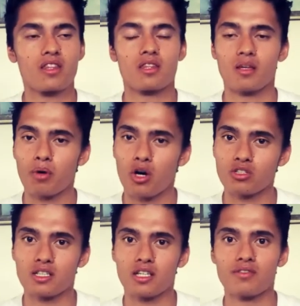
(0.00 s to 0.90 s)
the
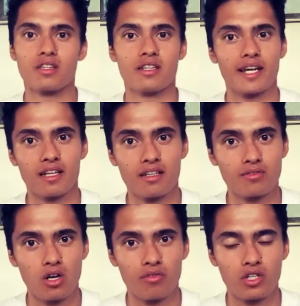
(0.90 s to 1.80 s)
positives, the negatives
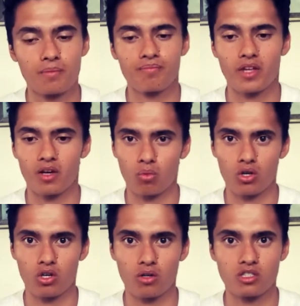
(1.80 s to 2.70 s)
of it, and whatnot.